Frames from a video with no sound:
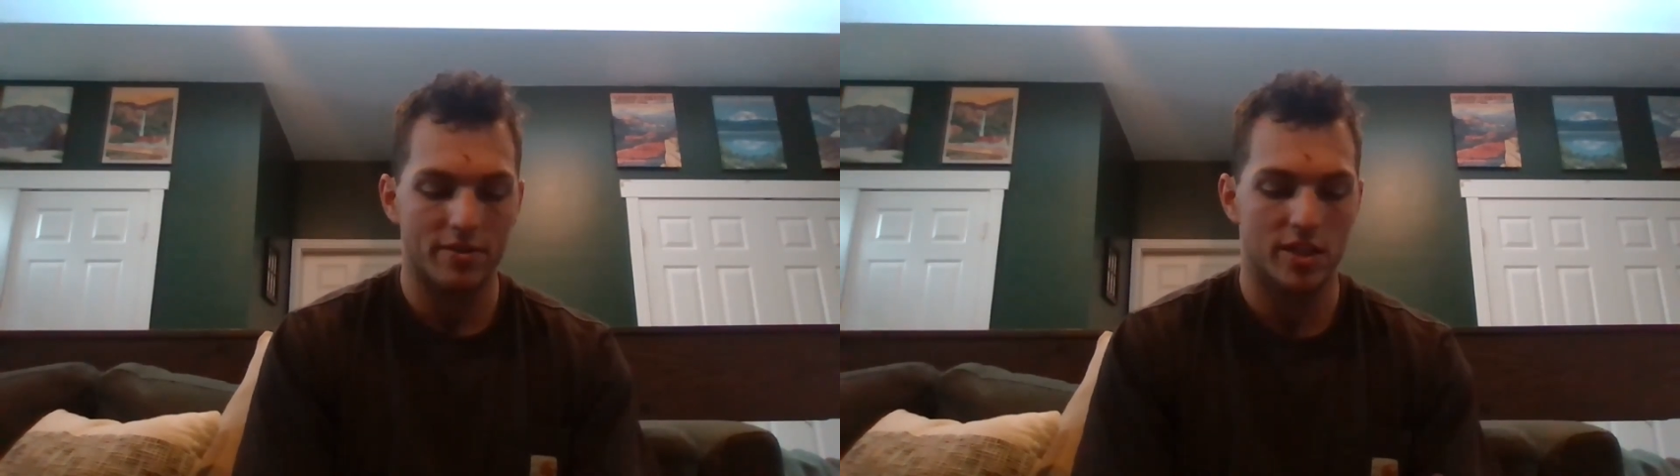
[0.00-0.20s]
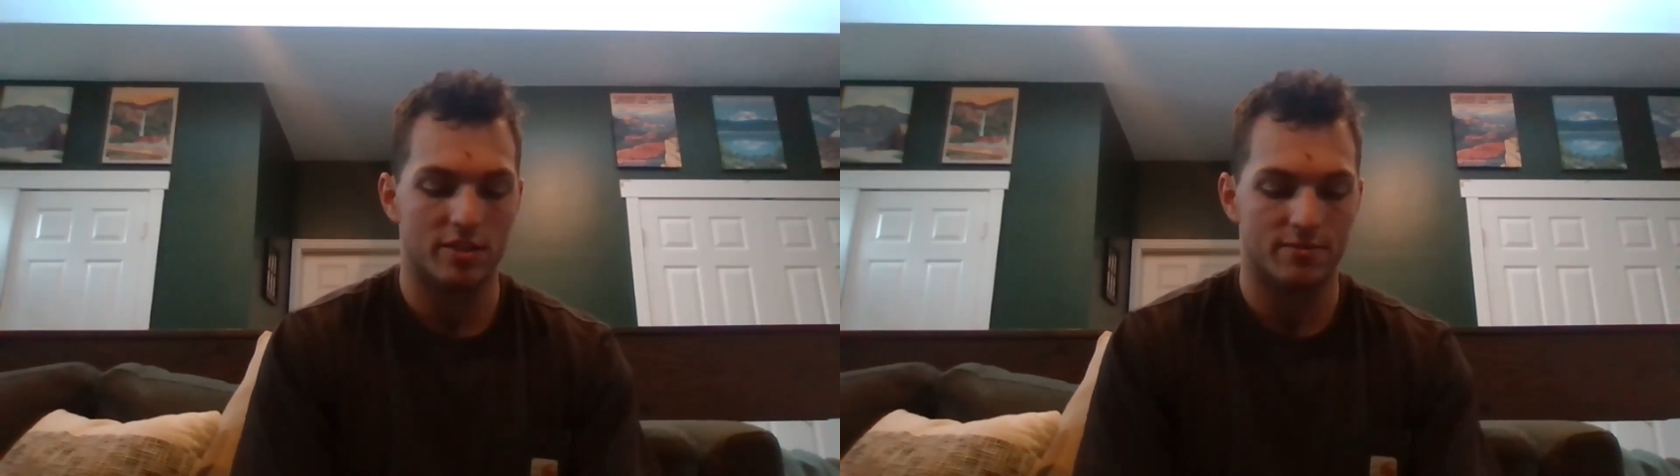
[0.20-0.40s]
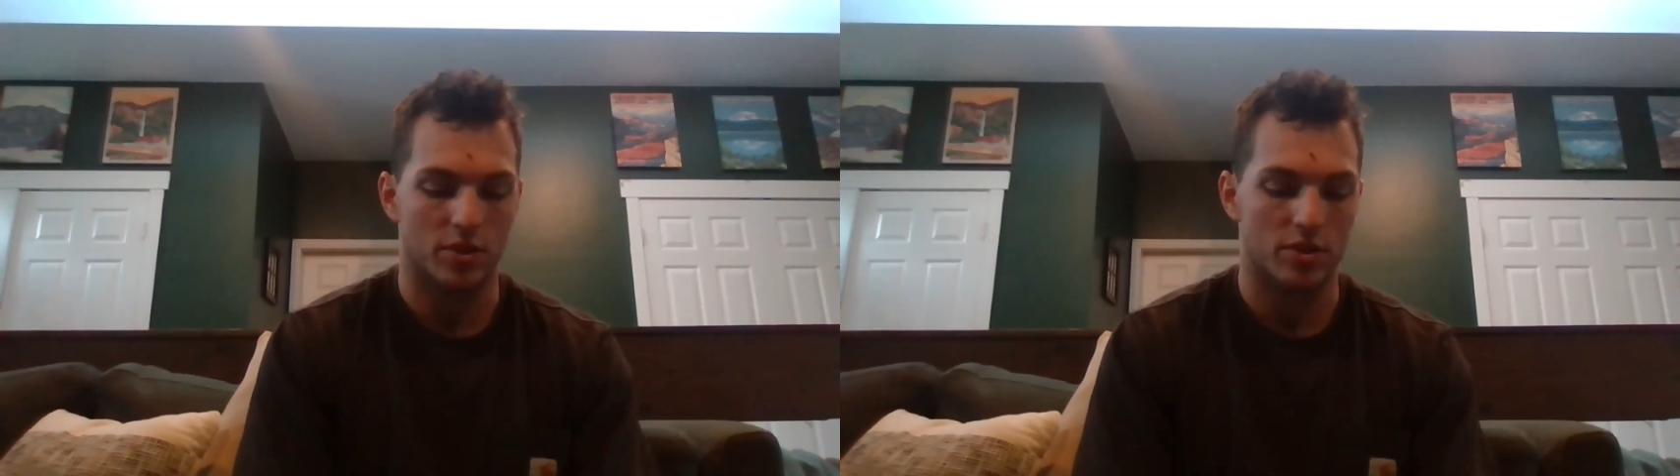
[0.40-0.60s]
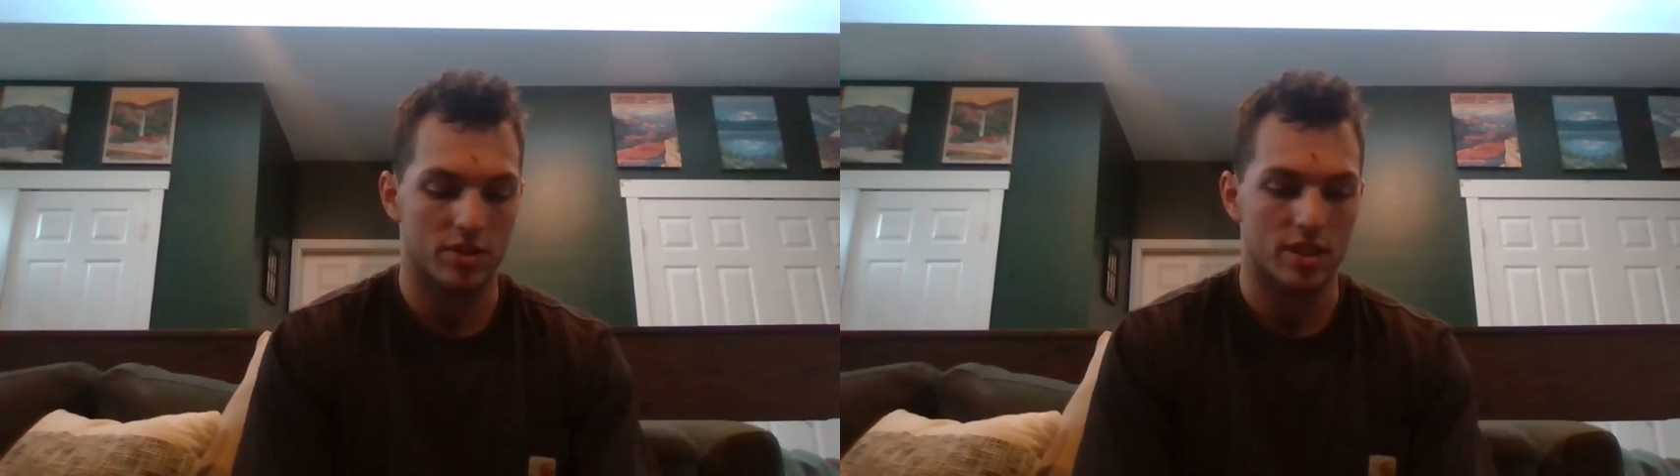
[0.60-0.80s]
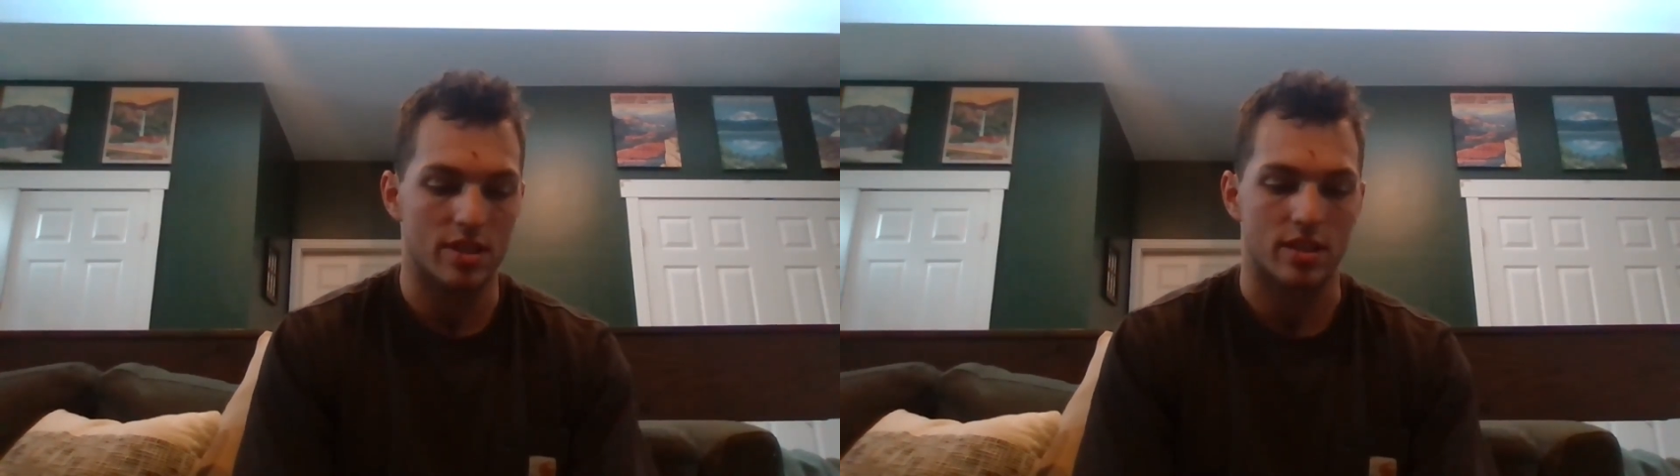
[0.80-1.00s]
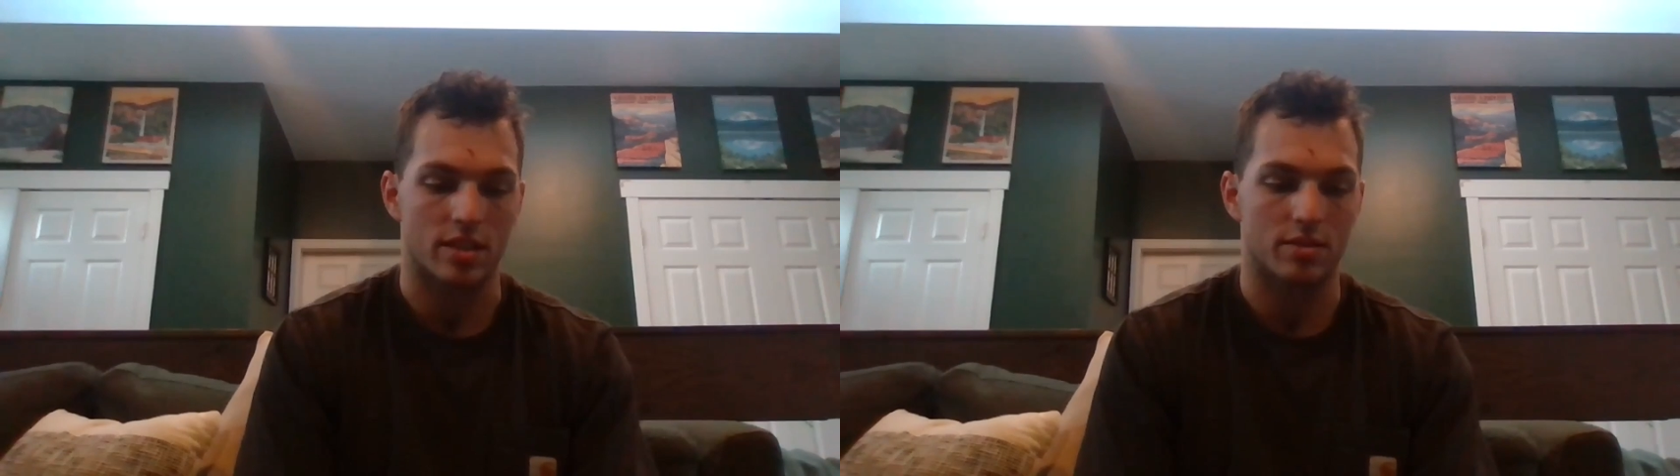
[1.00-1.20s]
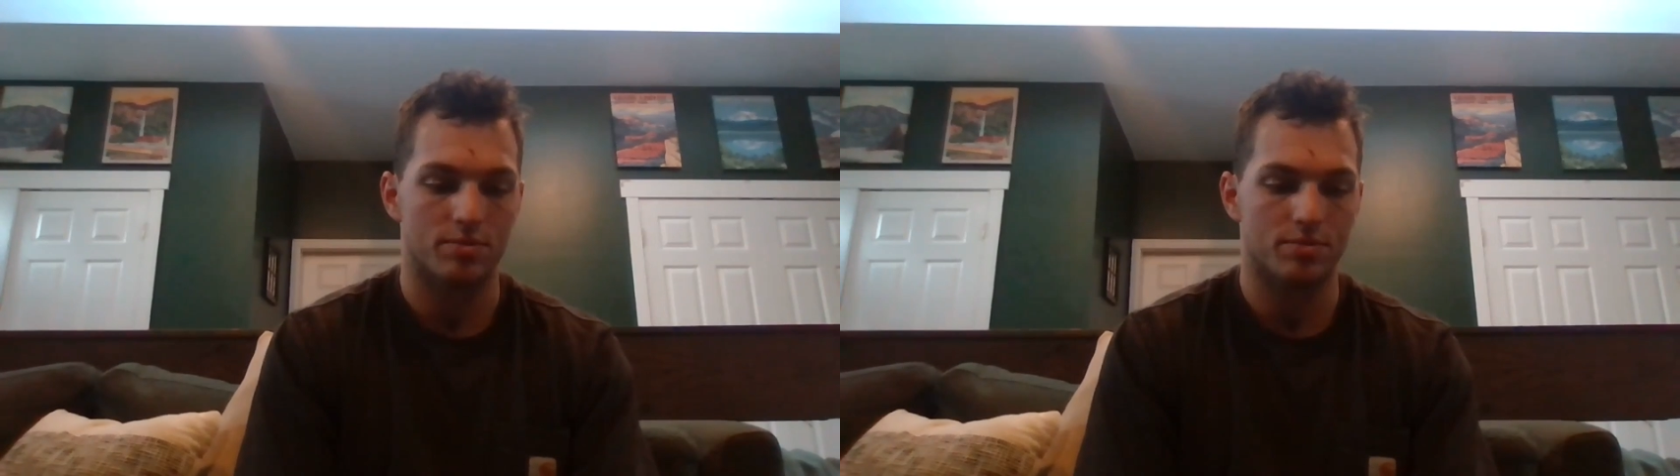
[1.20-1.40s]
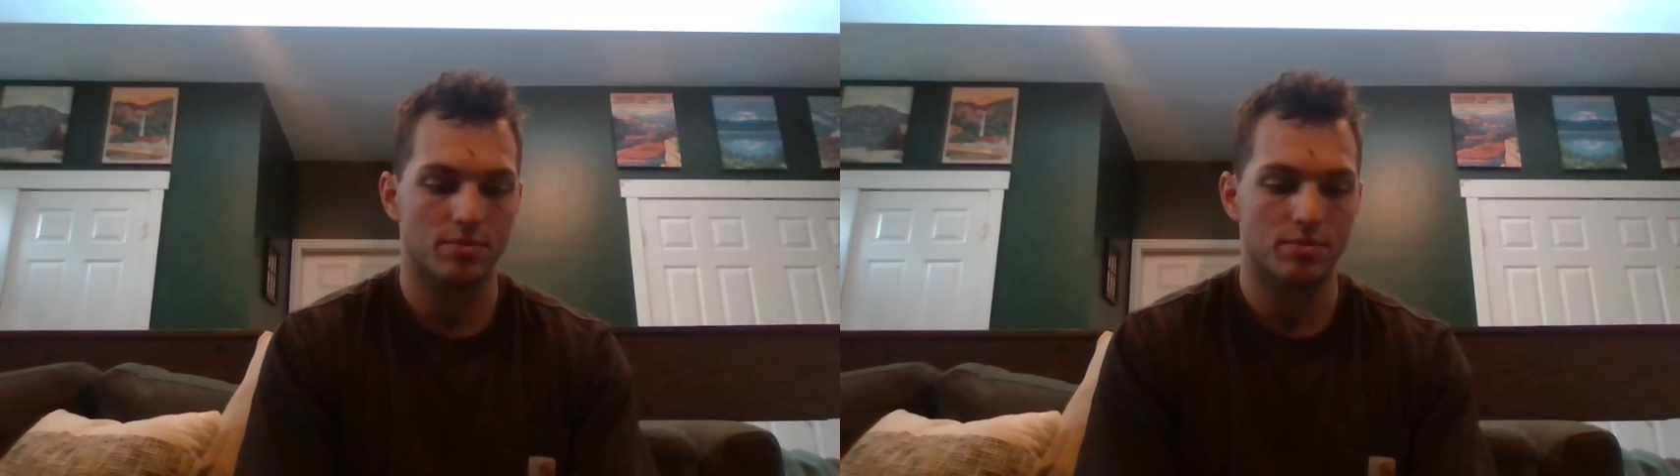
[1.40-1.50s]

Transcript: very first season,